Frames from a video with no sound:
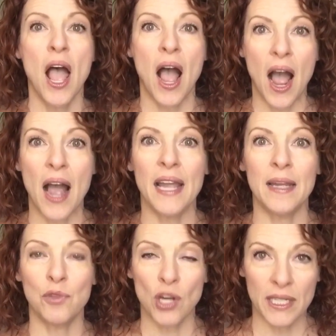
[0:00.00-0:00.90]
I
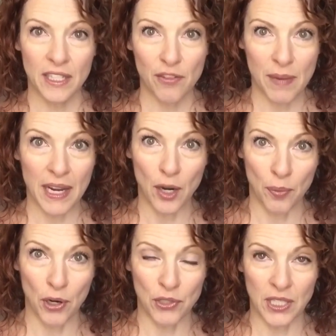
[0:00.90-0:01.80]
am trying to give my hair
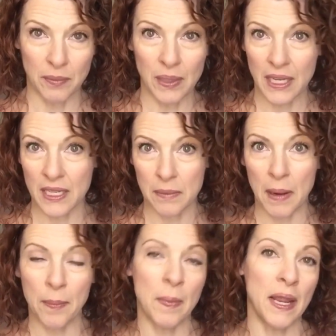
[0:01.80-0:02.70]
protein because
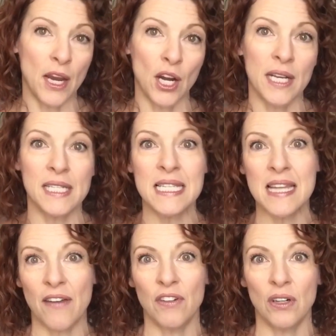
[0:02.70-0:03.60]
my hair has
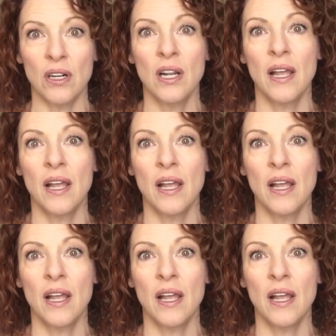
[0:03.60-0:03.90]
never,